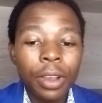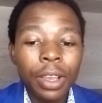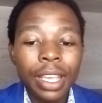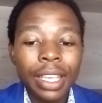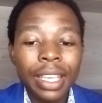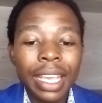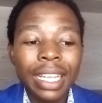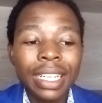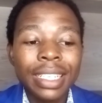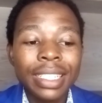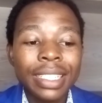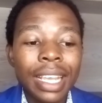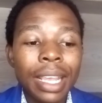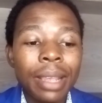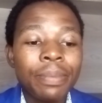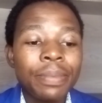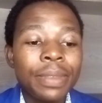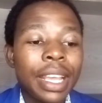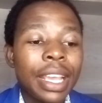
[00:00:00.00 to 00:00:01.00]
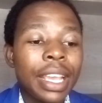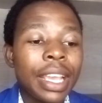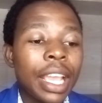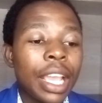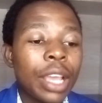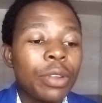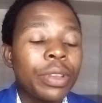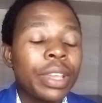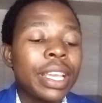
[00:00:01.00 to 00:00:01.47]
can shape the
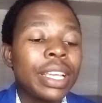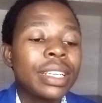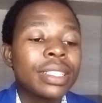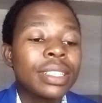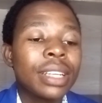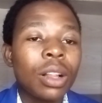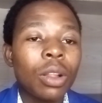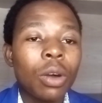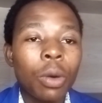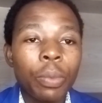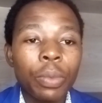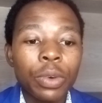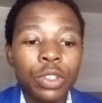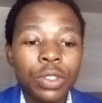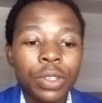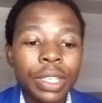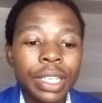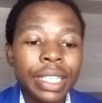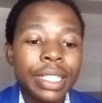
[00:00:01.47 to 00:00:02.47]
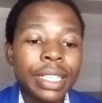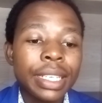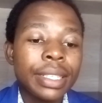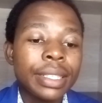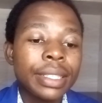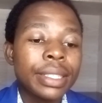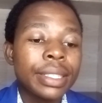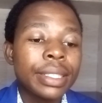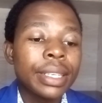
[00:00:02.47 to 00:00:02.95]
educational
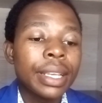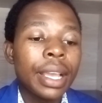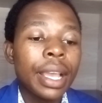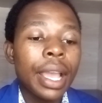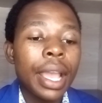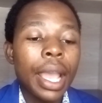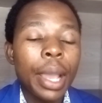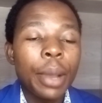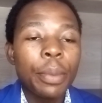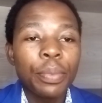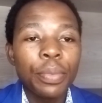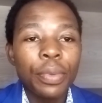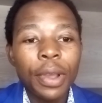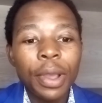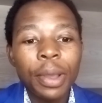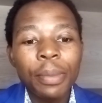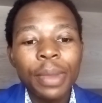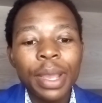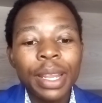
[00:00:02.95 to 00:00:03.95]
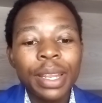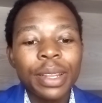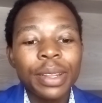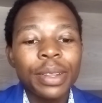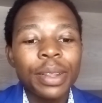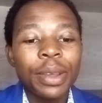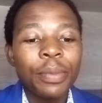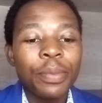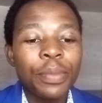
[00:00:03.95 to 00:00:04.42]
opportunities, employment
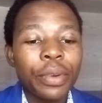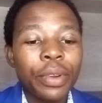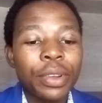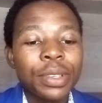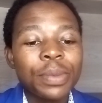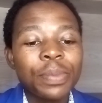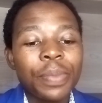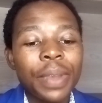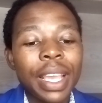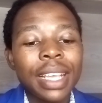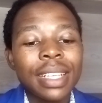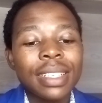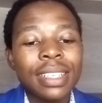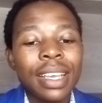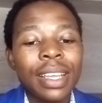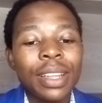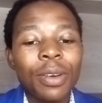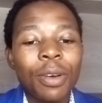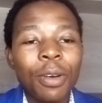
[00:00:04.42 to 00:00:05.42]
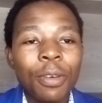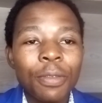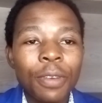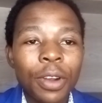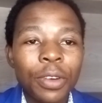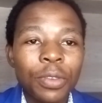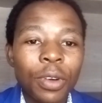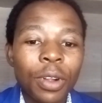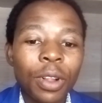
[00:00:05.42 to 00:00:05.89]
prospects, and
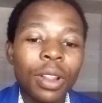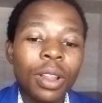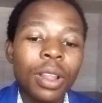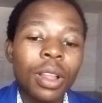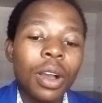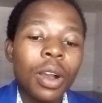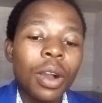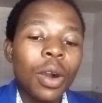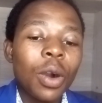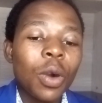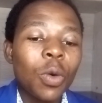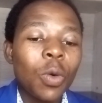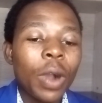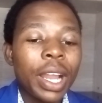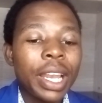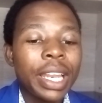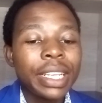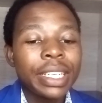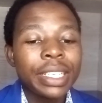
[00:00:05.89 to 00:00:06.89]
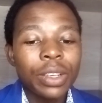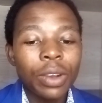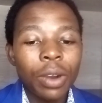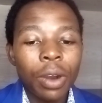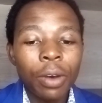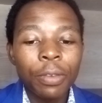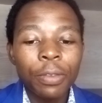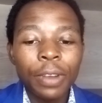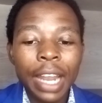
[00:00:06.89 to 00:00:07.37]
overall quality
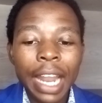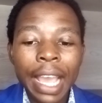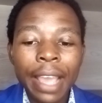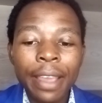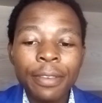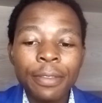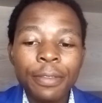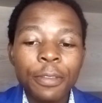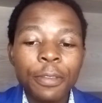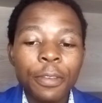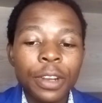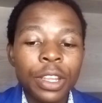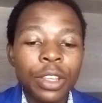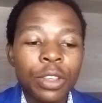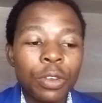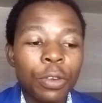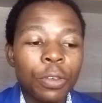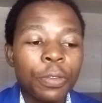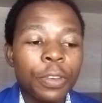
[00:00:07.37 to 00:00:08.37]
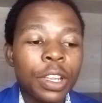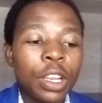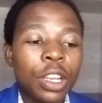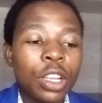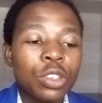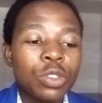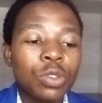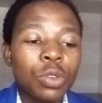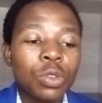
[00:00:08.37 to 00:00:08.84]
of life for the youth in
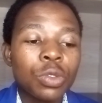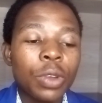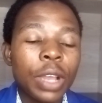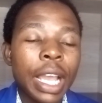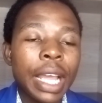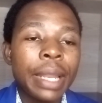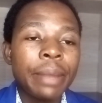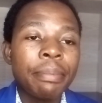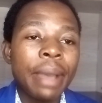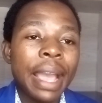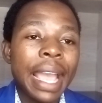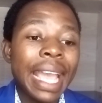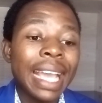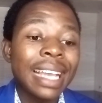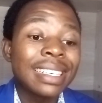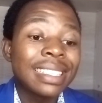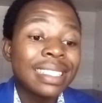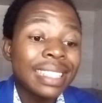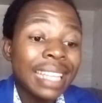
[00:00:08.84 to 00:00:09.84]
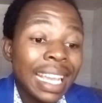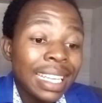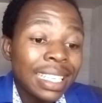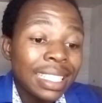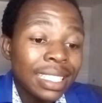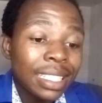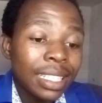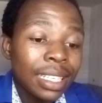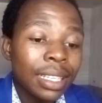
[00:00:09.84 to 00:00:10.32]
Lesotho and by
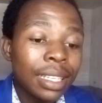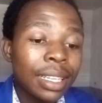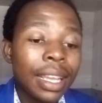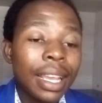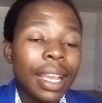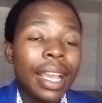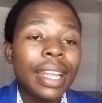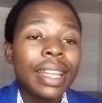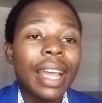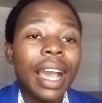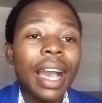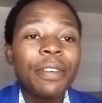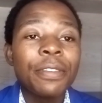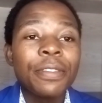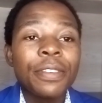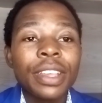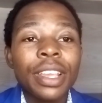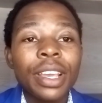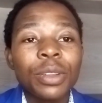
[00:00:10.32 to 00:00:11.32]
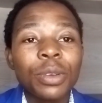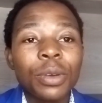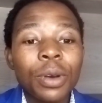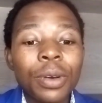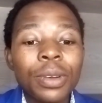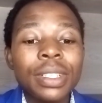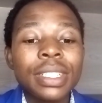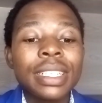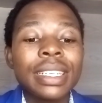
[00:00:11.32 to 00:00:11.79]
extension the African
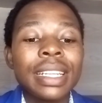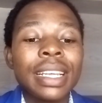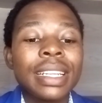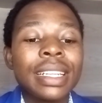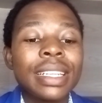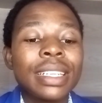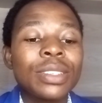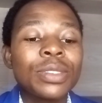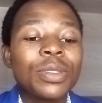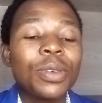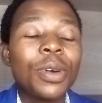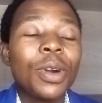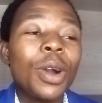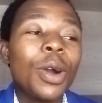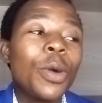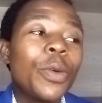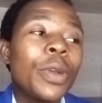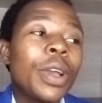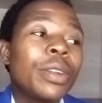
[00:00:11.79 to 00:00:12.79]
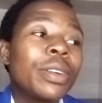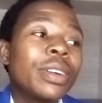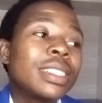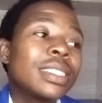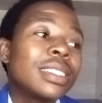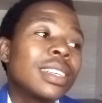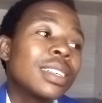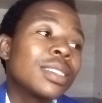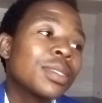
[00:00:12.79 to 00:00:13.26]
continent. So we are not
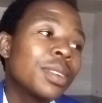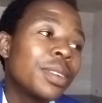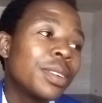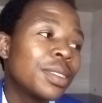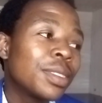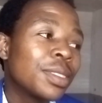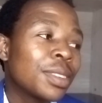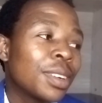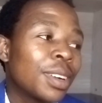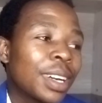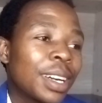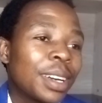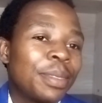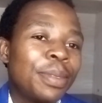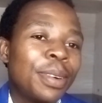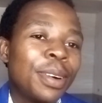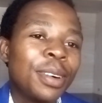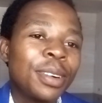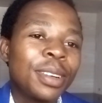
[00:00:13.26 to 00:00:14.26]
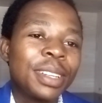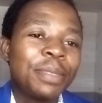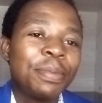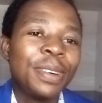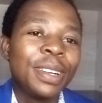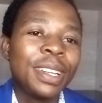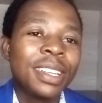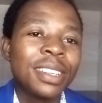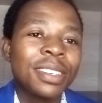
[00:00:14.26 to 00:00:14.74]
just going to talk about
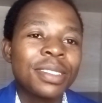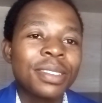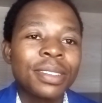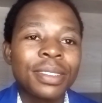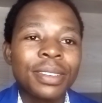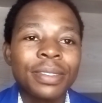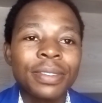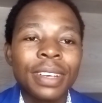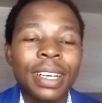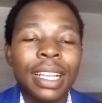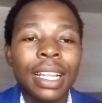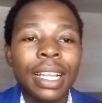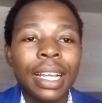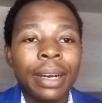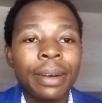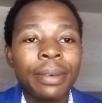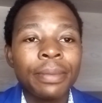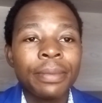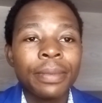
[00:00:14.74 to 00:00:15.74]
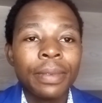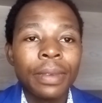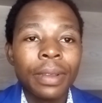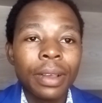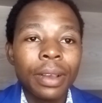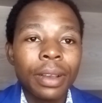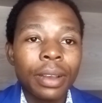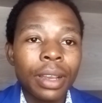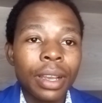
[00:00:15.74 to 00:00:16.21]
for Lesotho, um,
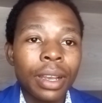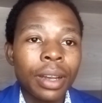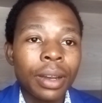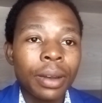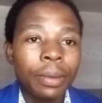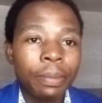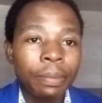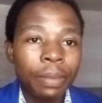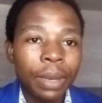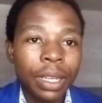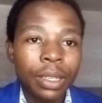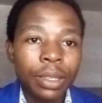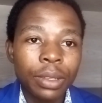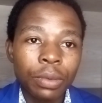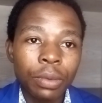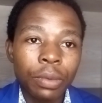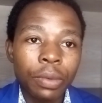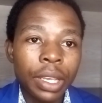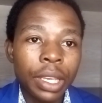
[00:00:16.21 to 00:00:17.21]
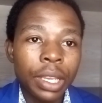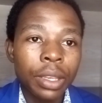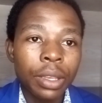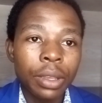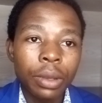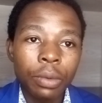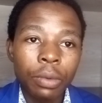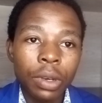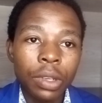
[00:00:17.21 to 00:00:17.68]
uh, but we
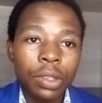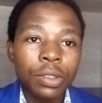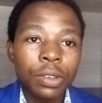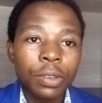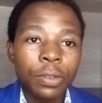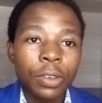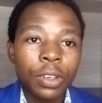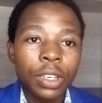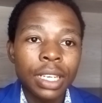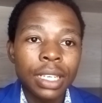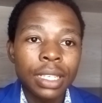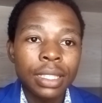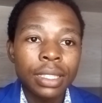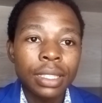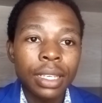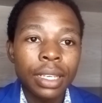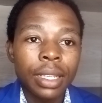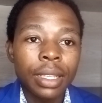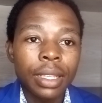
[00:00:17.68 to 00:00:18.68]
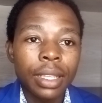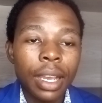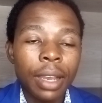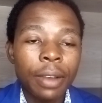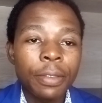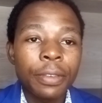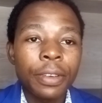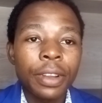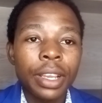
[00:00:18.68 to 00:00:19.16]
want to focus at
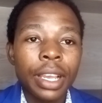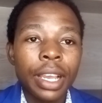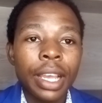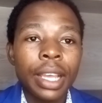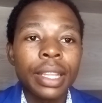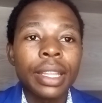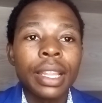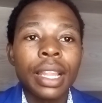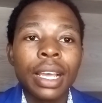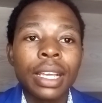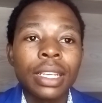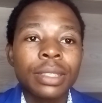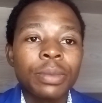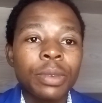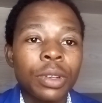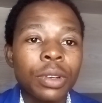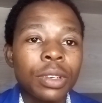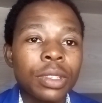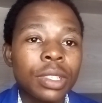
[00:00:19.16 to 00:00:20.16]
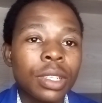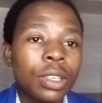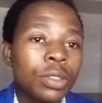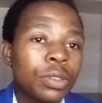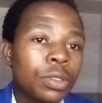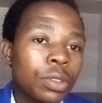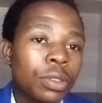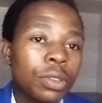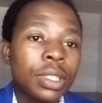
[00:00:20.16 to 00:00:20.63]
Africa at large because
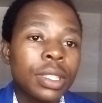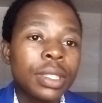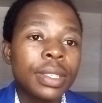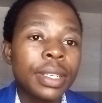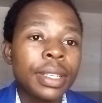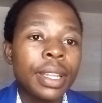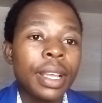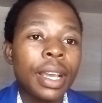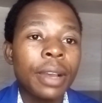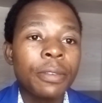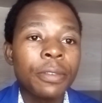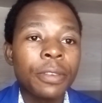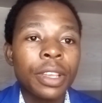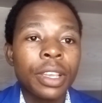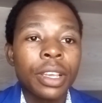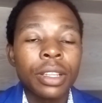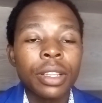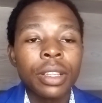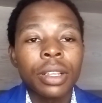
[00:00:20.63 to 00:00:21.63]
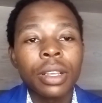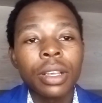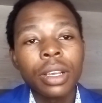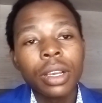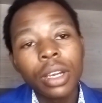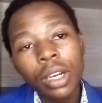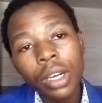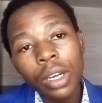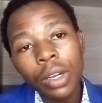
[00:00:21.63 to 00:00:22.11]
Lesotho is in the African
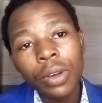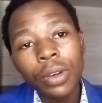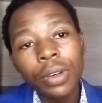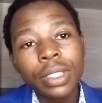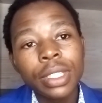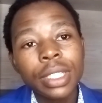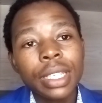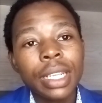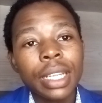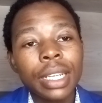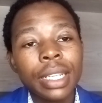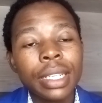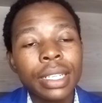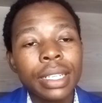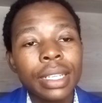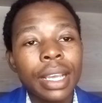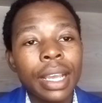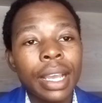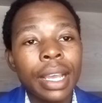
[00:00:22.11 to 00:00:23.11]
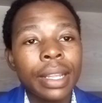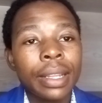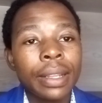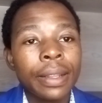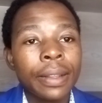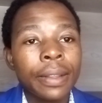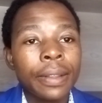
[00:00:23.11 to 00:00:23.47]
continent and